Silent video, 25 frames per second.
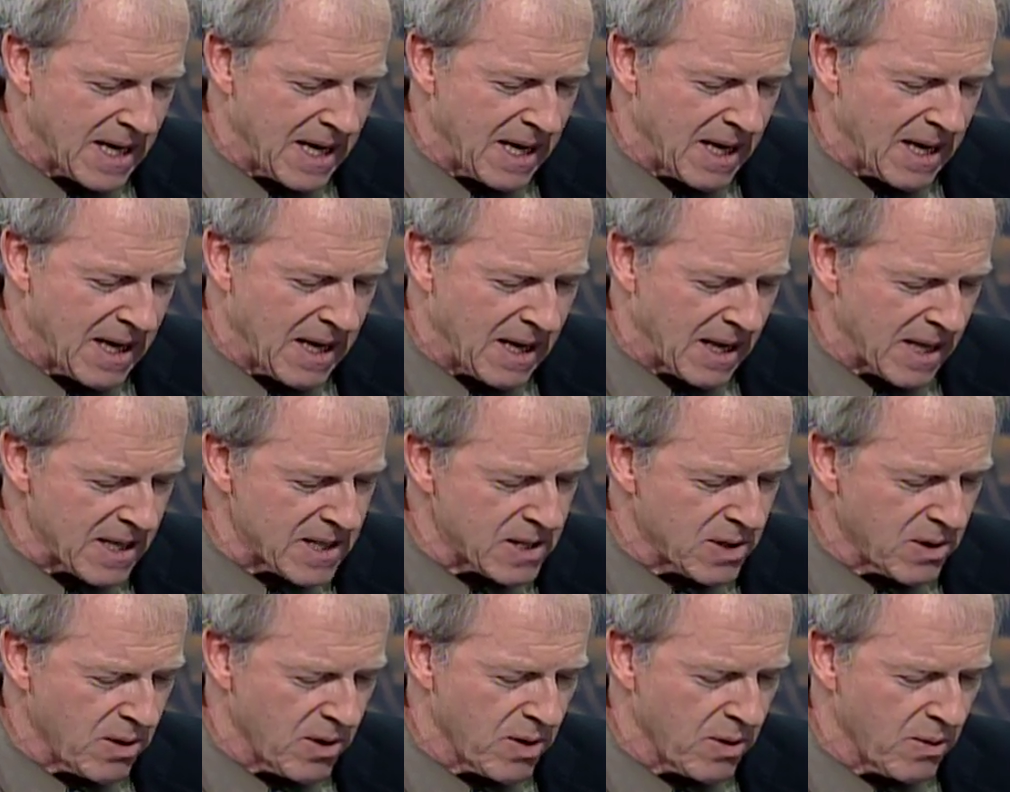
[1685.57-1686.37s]

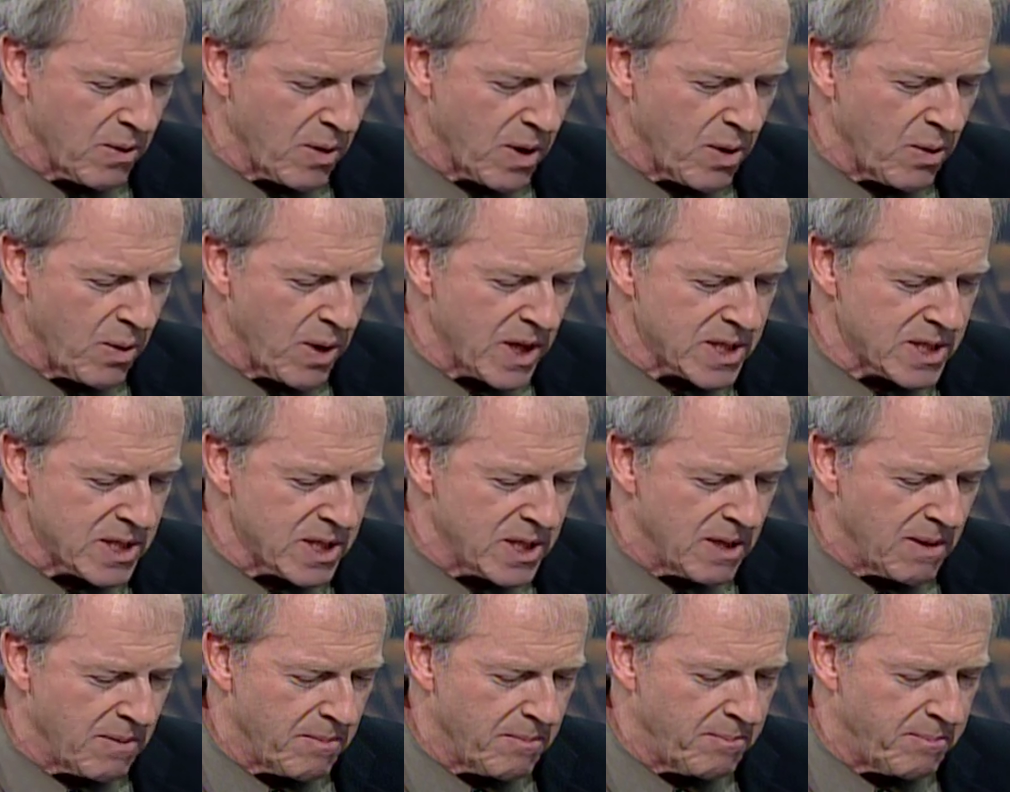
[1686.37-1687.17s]
Let's go to a
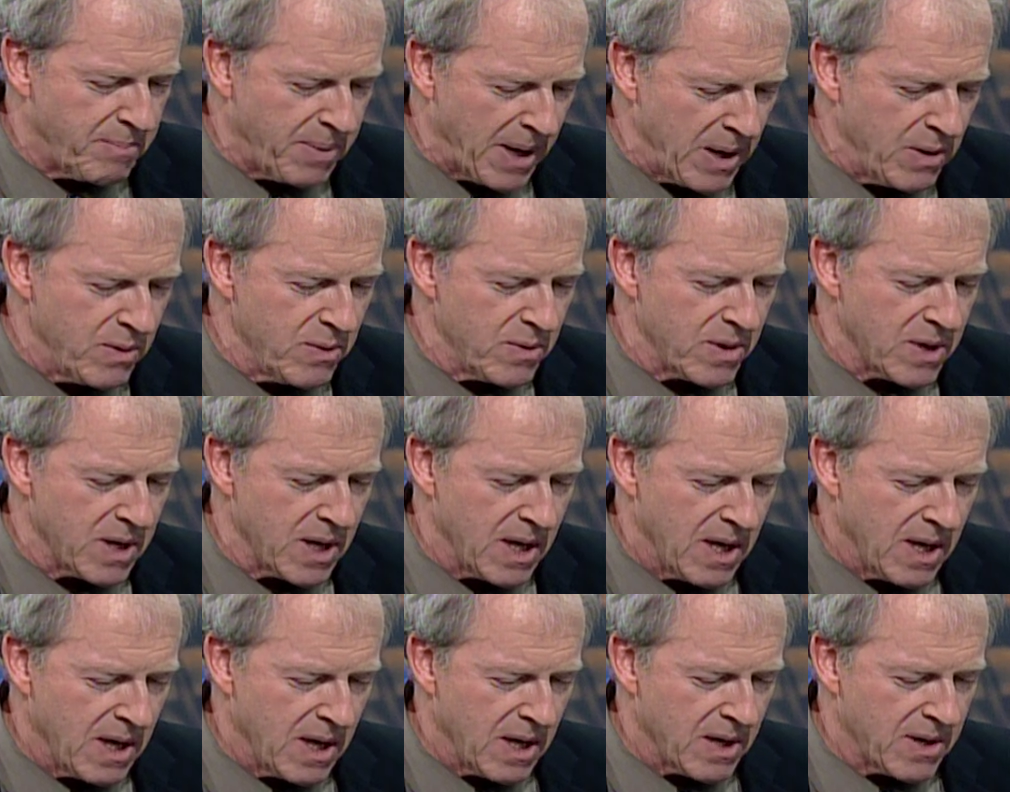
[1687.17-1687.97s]
question about
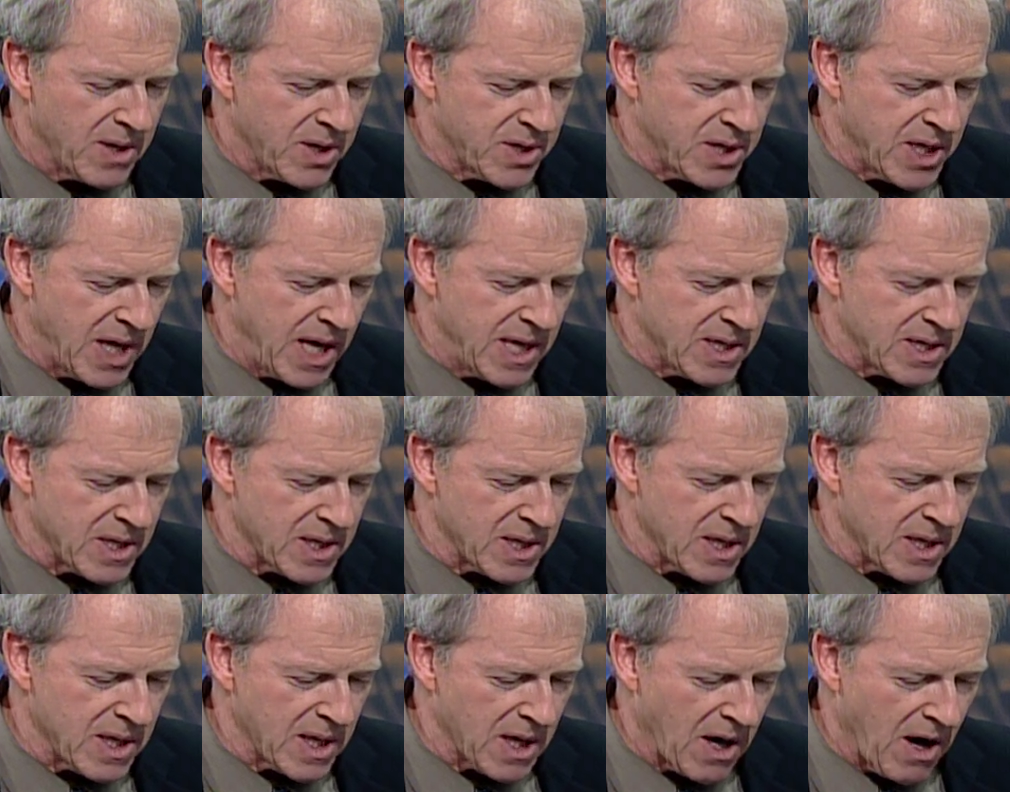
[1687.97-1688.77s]
the
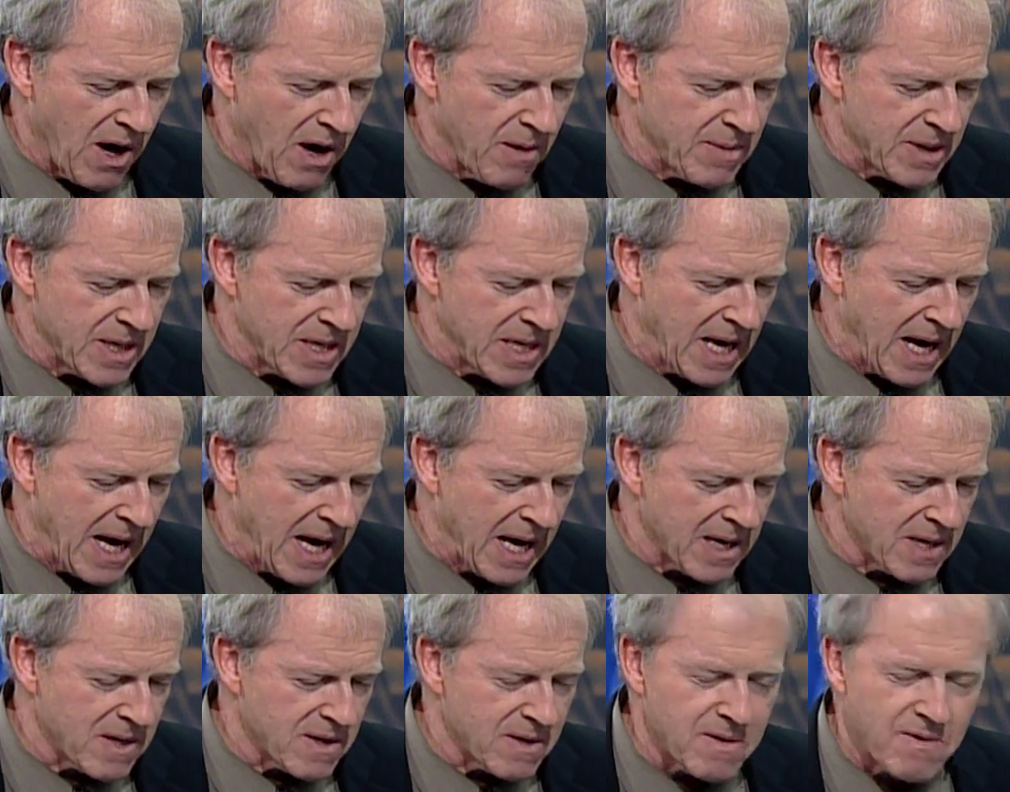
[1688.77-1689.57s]
changes in the carbon
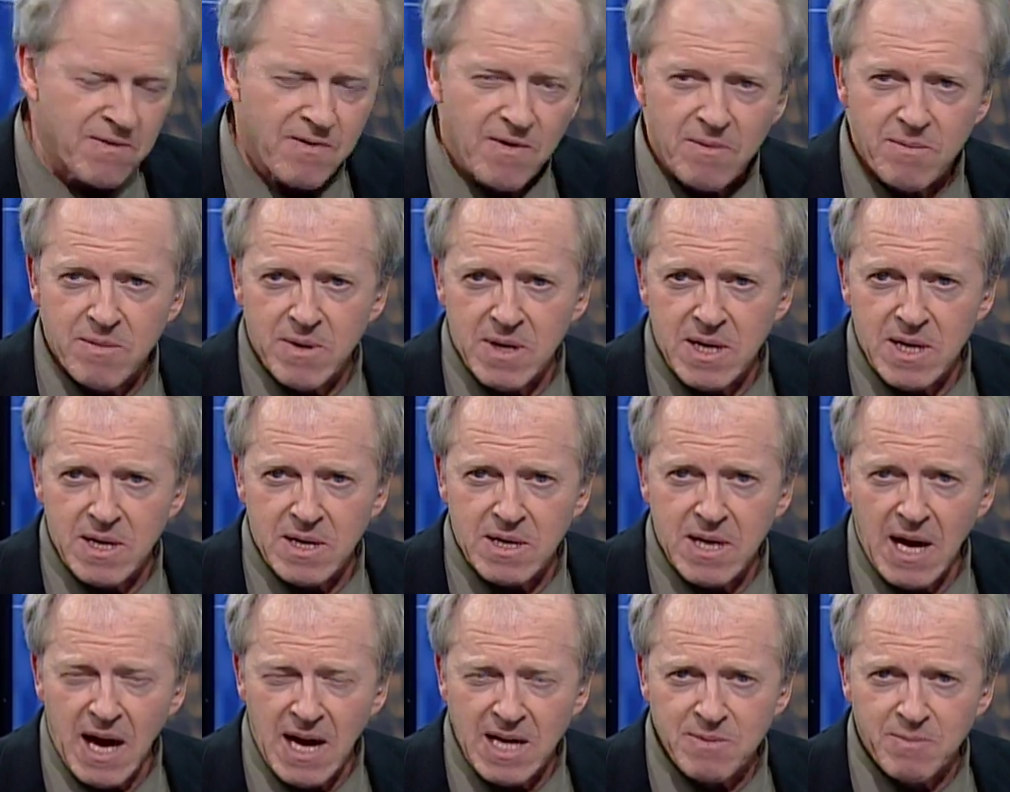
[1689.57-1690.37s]
tax from the
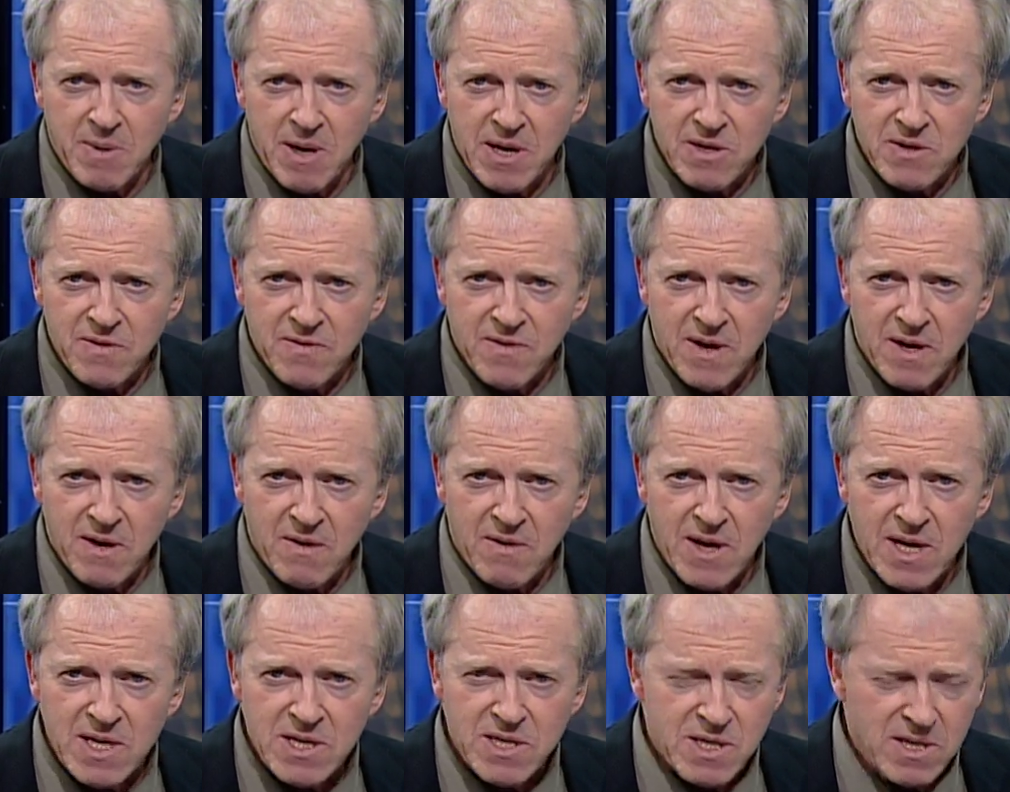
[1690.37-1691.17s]
Taxpayers
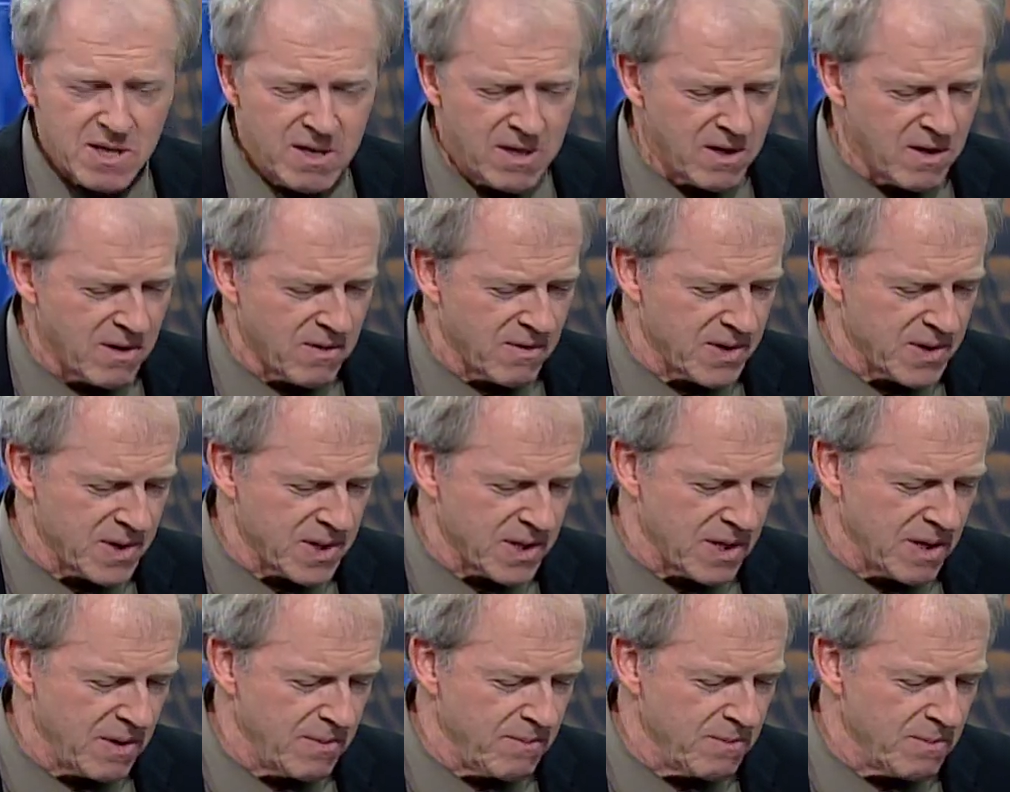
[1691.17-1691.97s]
Federation. Chris
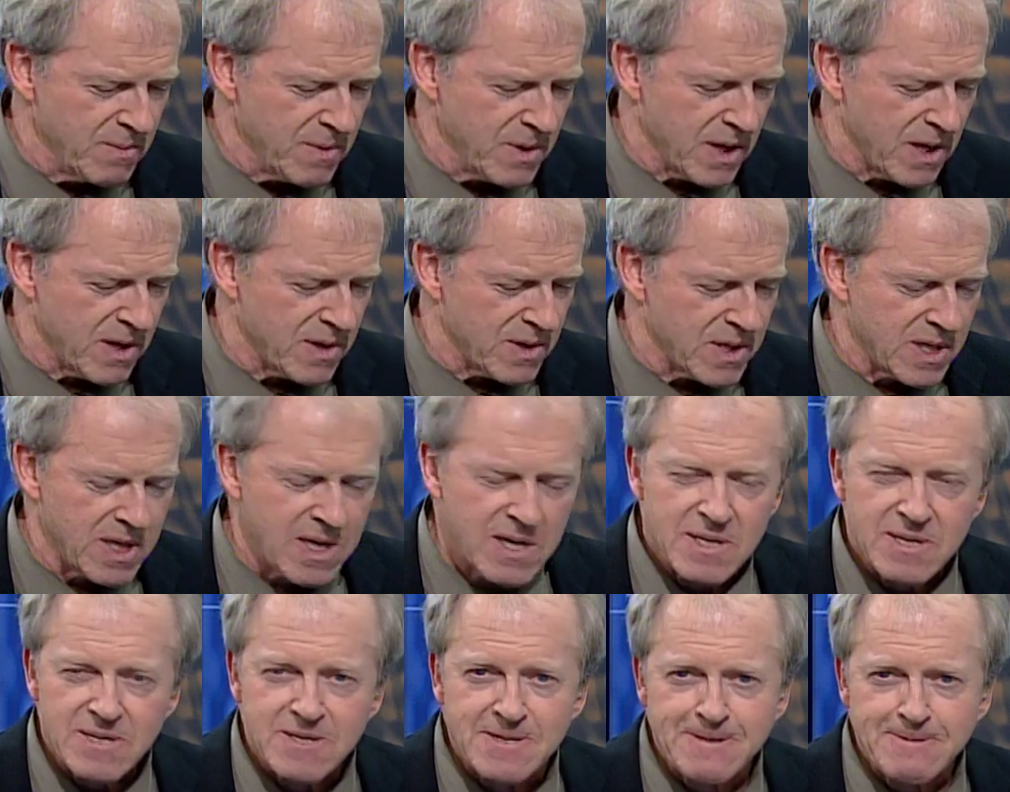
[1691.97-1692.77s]
Simms, here she
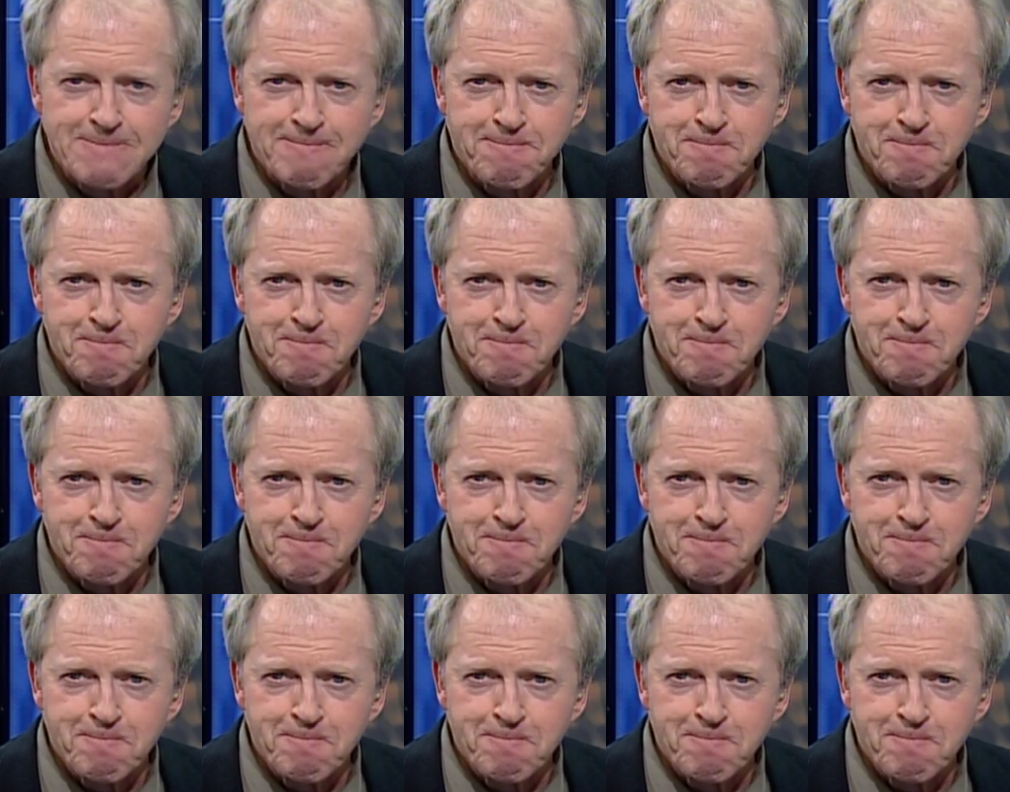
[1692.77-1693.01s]
is.